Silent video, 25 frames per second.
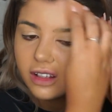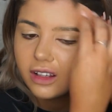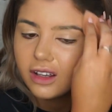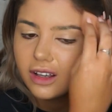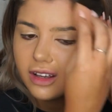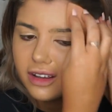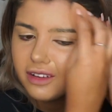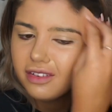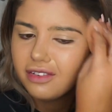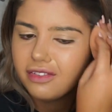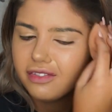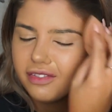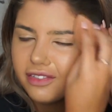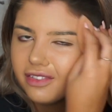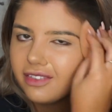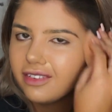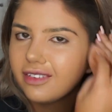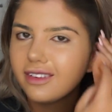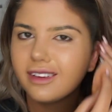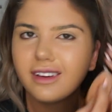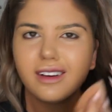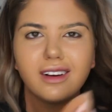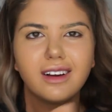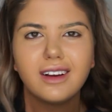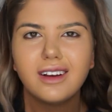if
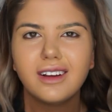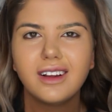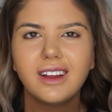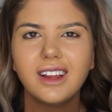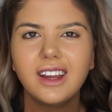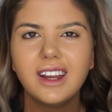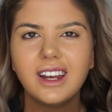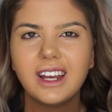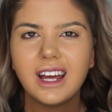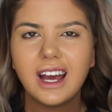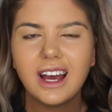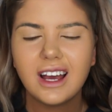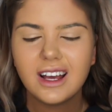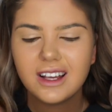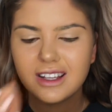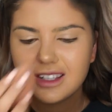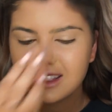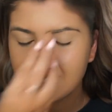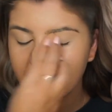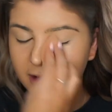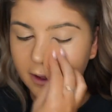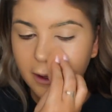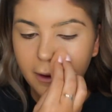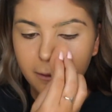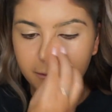it has,
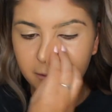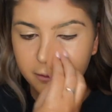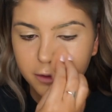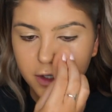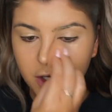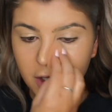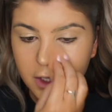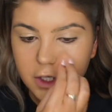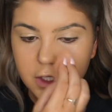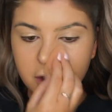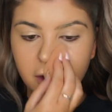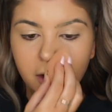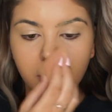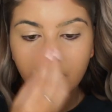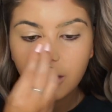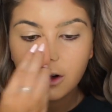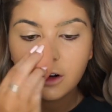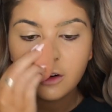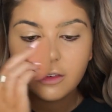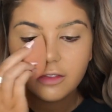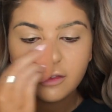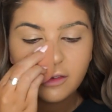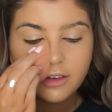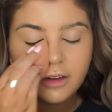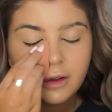like, I've turned it
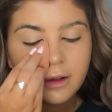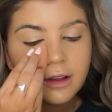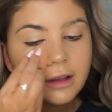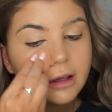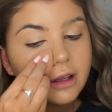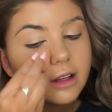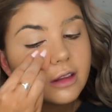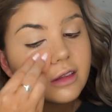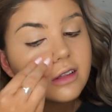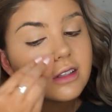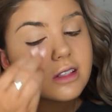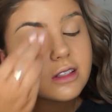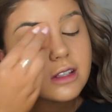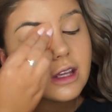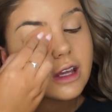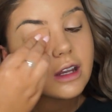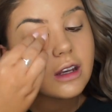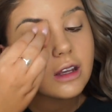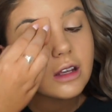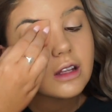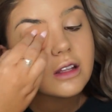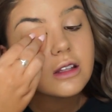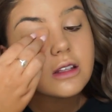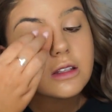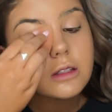off in the
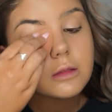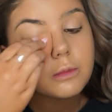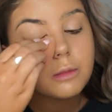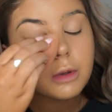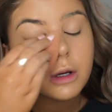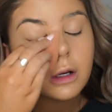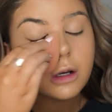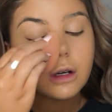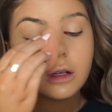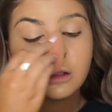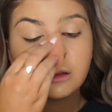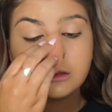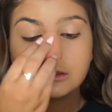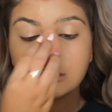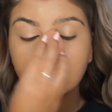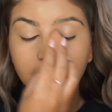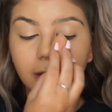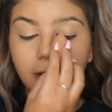settings, but